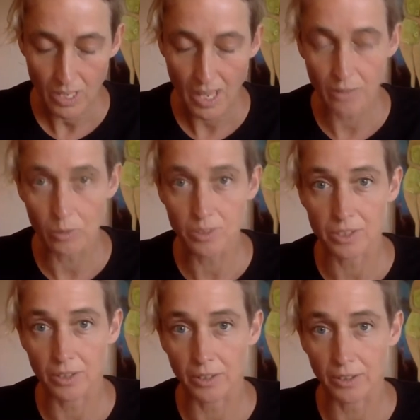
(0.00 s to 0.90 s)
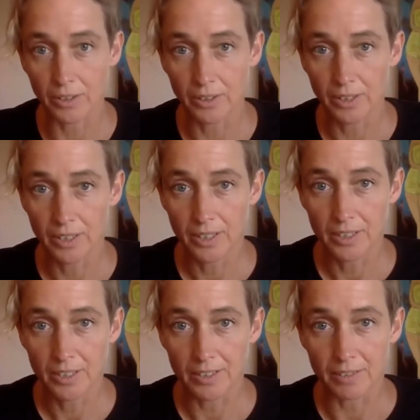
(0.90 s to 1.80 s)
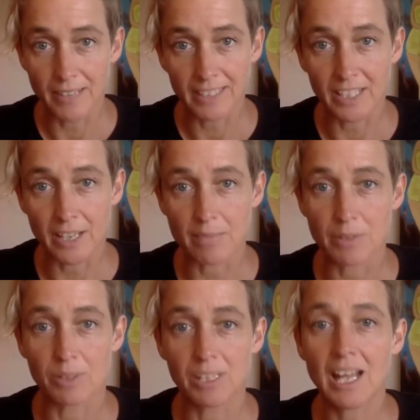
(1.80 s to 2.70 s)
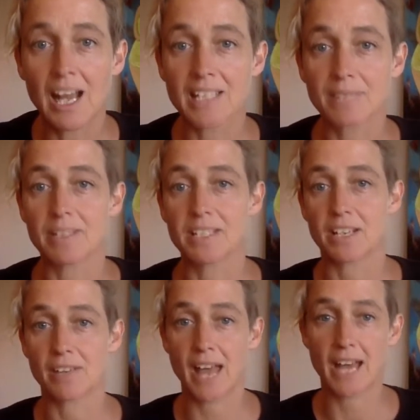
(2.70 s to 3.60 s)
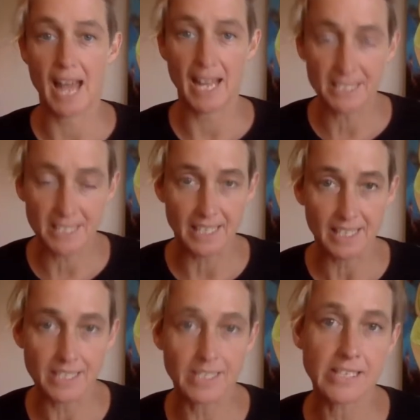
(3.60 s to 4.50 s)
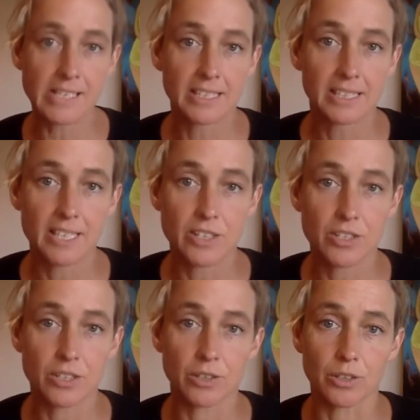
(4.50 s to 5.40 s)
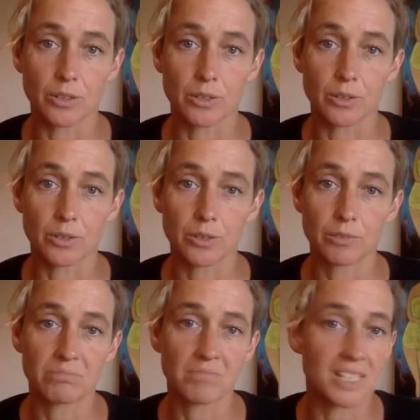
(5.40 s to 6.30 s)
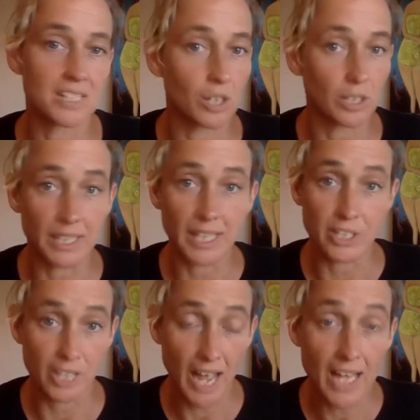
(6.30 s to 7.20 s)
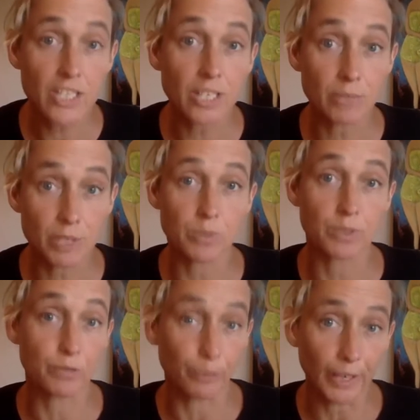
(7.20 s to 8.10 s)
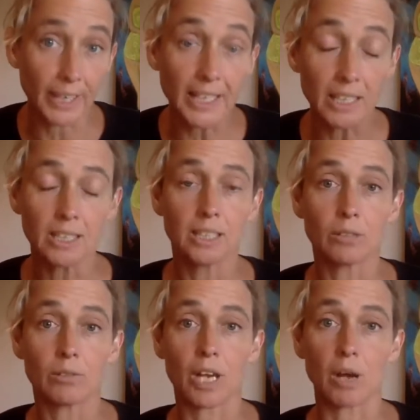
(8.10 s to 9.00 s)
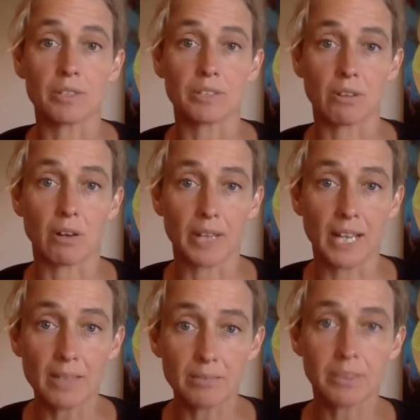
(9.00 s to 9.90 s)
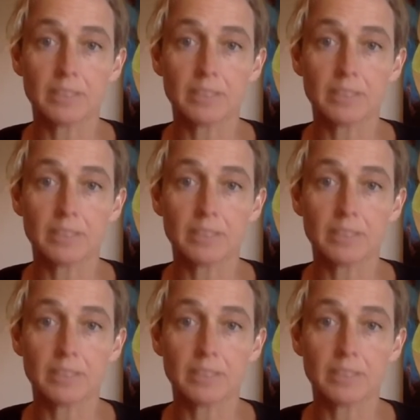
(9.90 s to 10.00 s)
And also the fact that I'm middle class means that I've had access to a solid education, which was free when I was growing up.